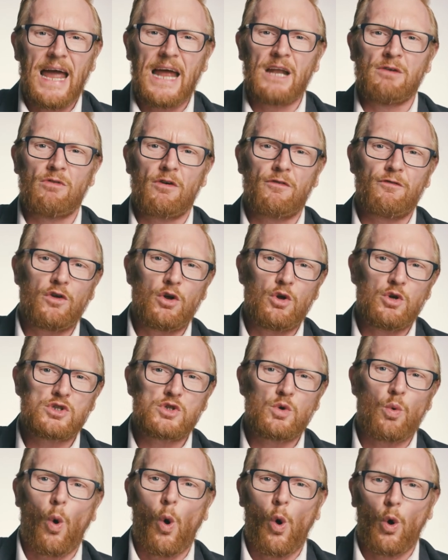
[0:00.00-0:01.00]
in
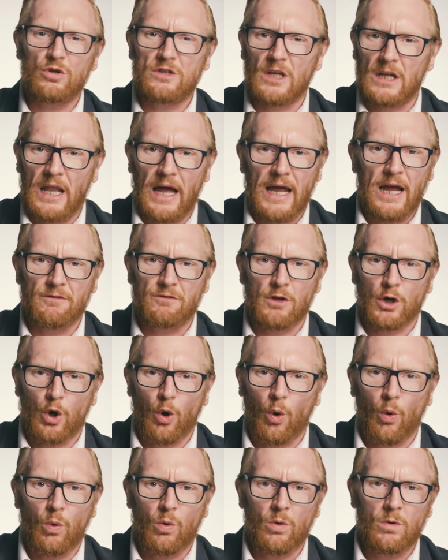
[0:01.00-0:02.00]
refusal or delay of the
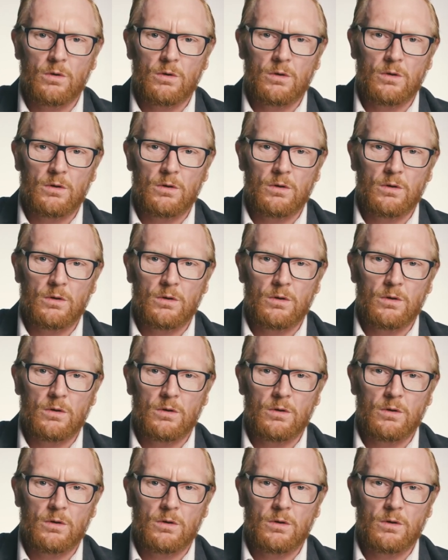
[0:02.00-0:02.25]
call.